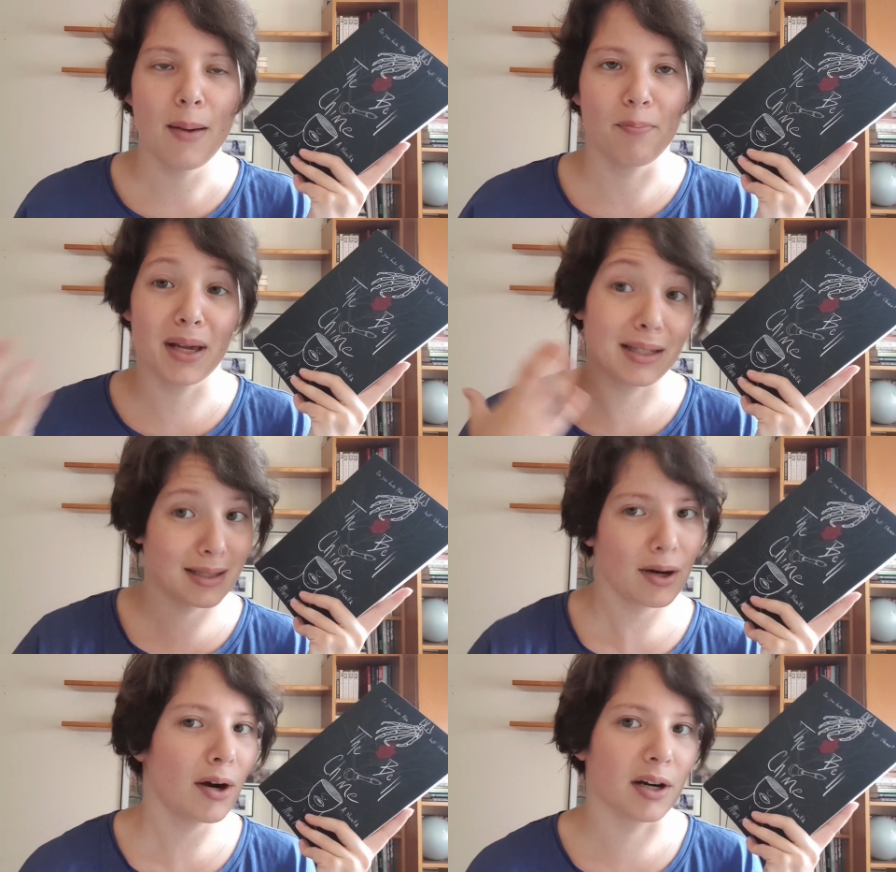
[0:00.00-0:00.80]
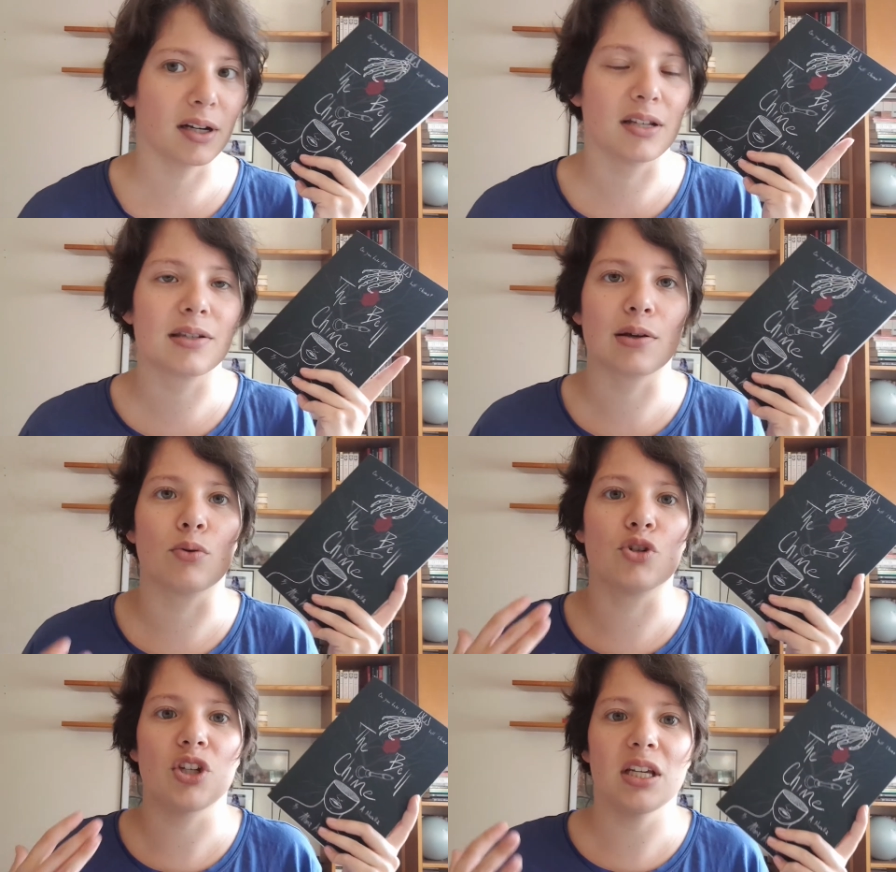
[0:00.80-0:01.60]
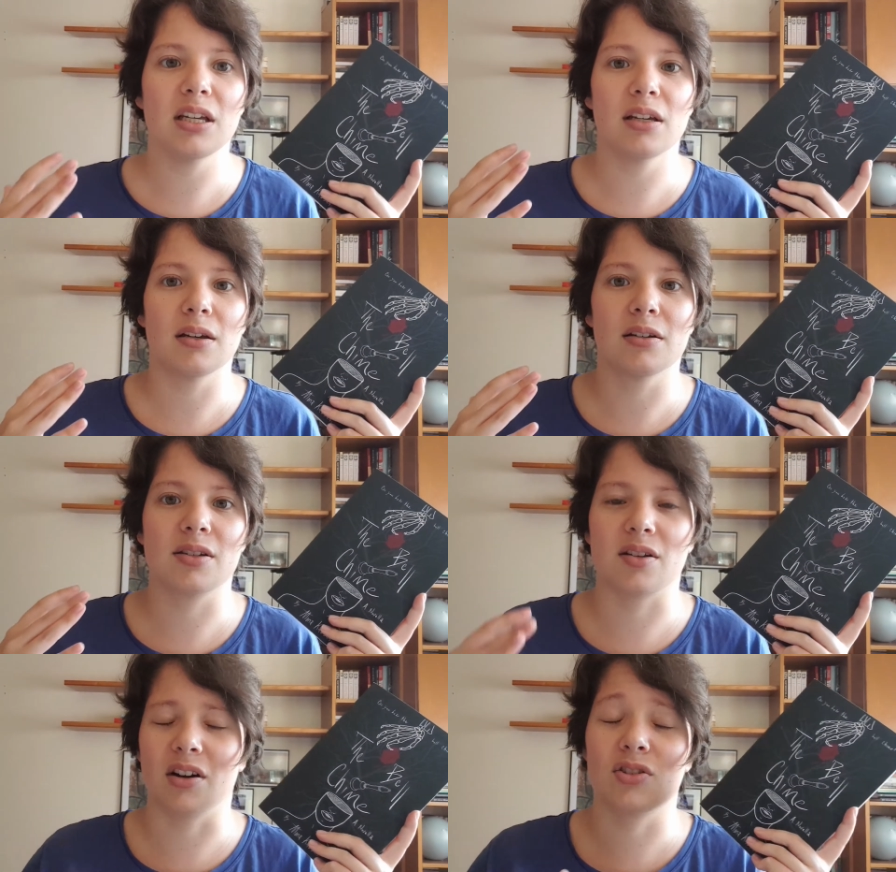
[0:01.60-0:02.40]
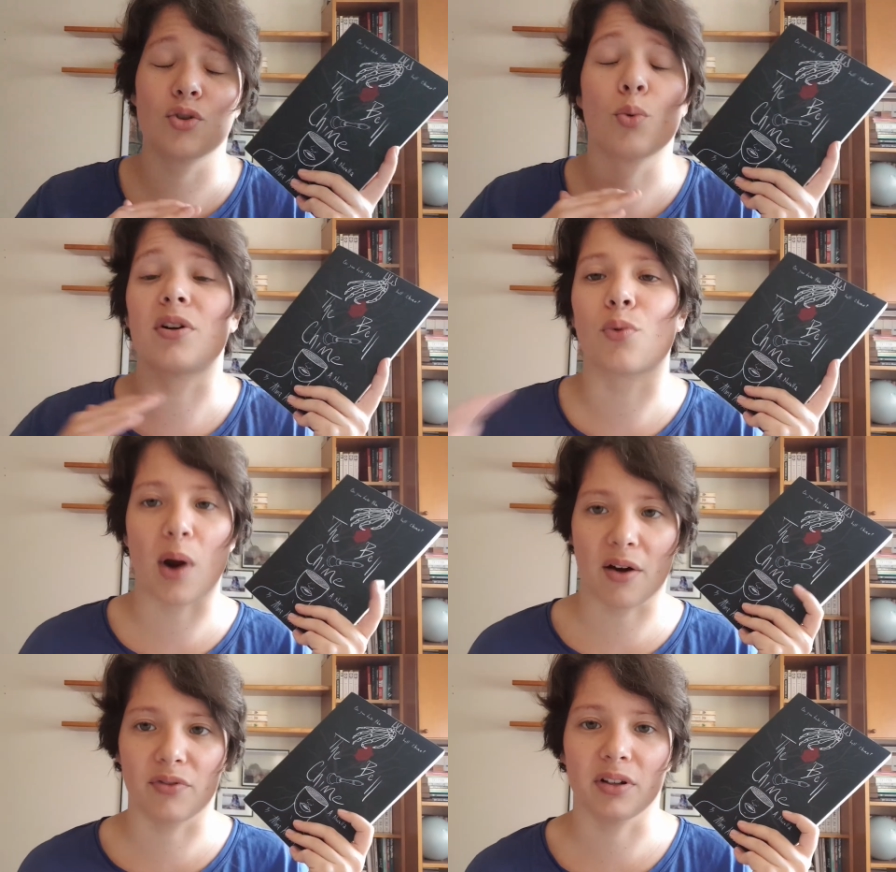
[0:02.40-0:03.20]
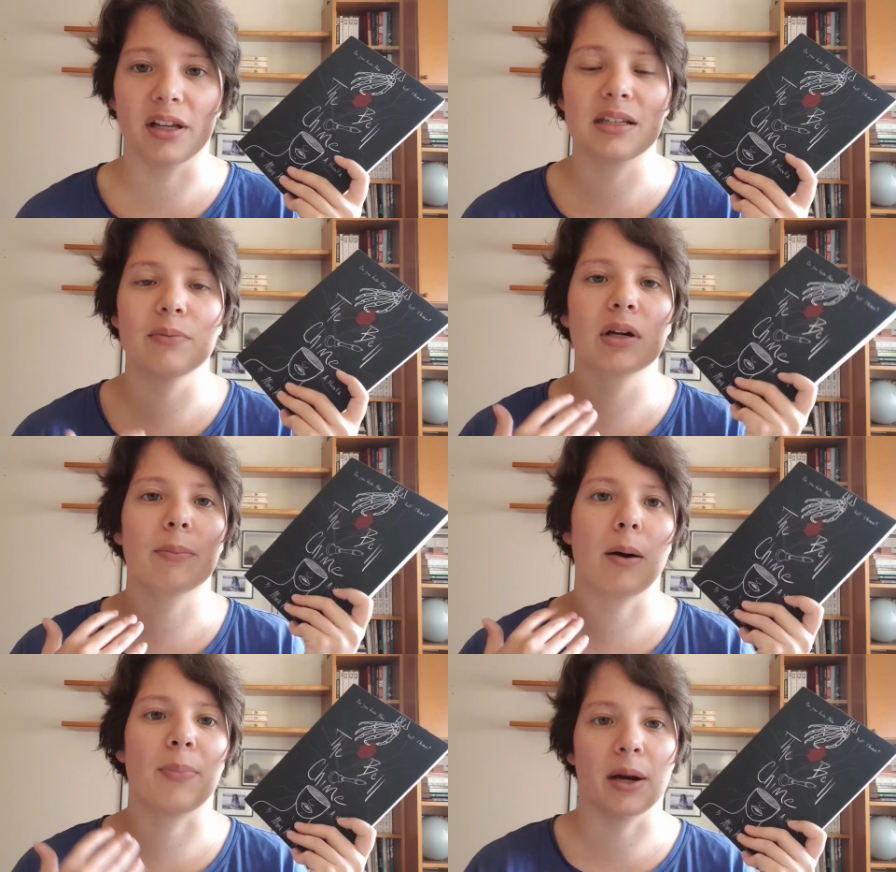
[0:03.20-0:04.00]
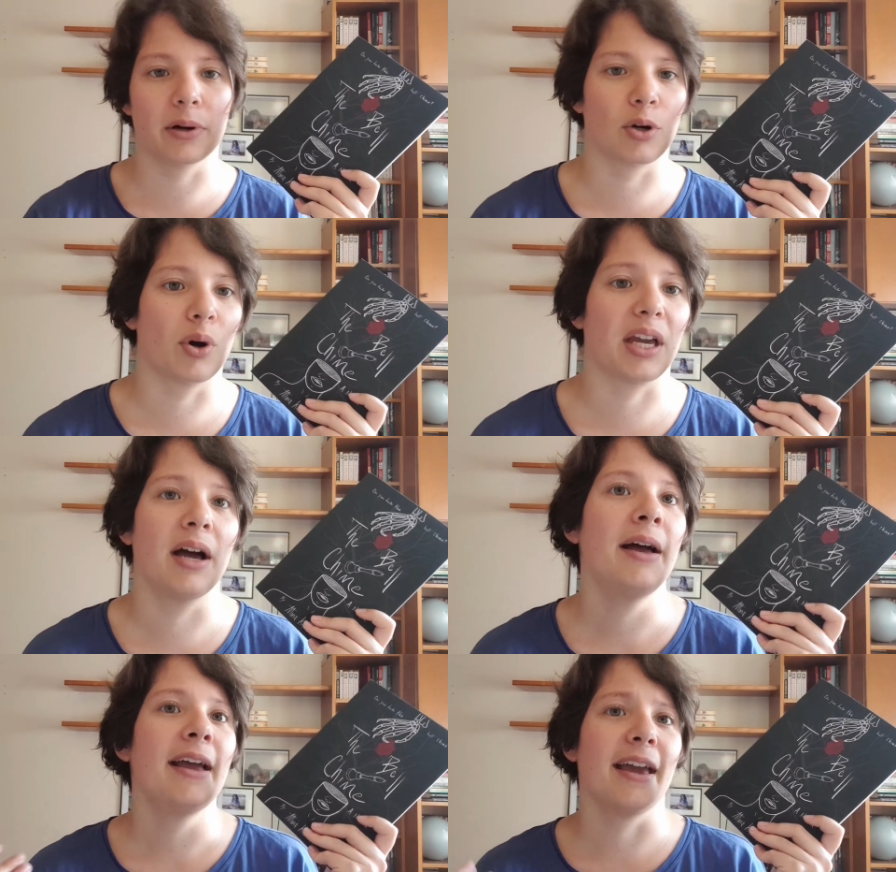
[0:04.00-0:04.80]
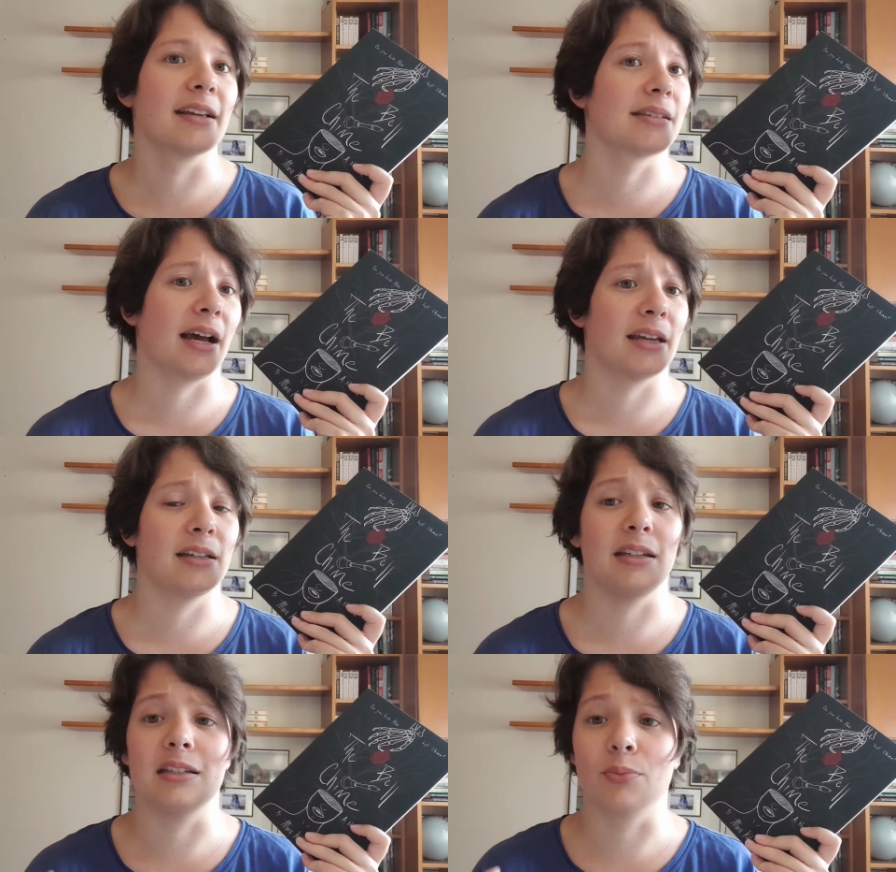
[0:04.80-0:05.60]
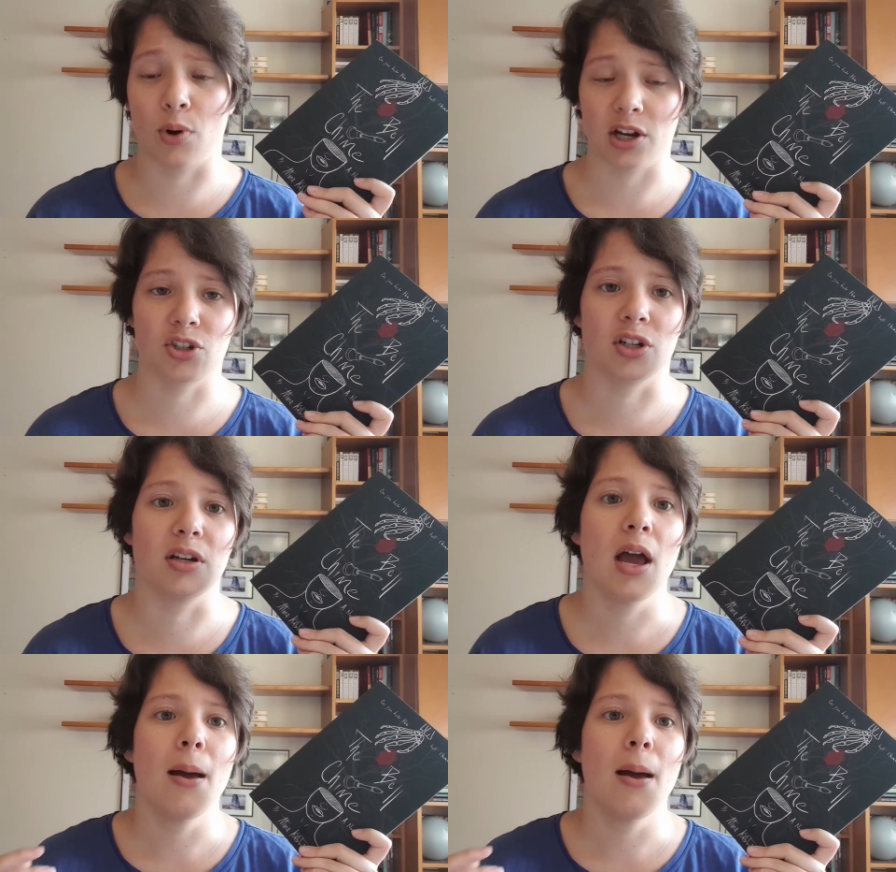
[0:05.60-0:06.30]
But it's her, and so she starts to unravel. And it's a book about paranoia, anxiety, depression,